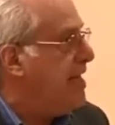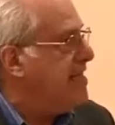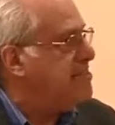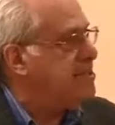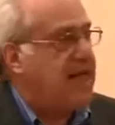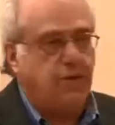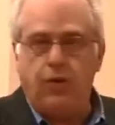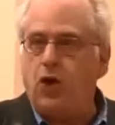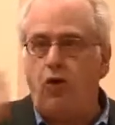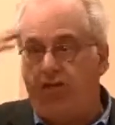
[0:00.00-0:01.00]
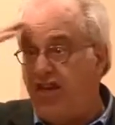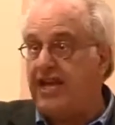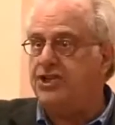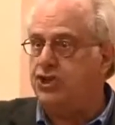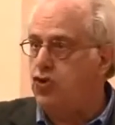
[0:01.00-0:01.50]
Instead, we all
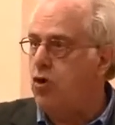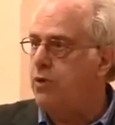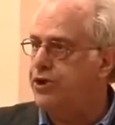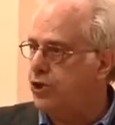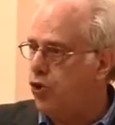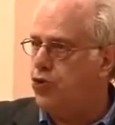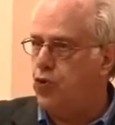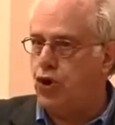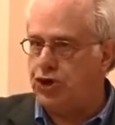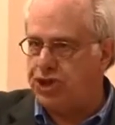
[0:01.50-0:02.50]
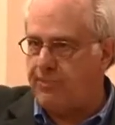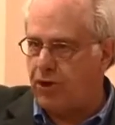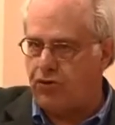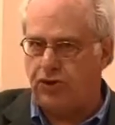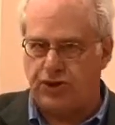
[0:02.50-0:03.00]
think it's normal to go to work, step
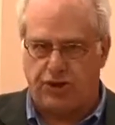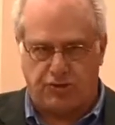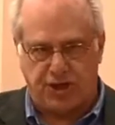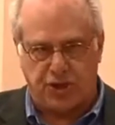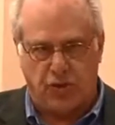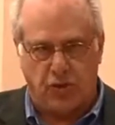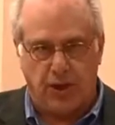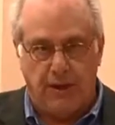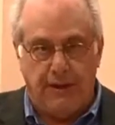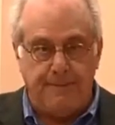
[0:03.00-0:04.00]
across the threshold,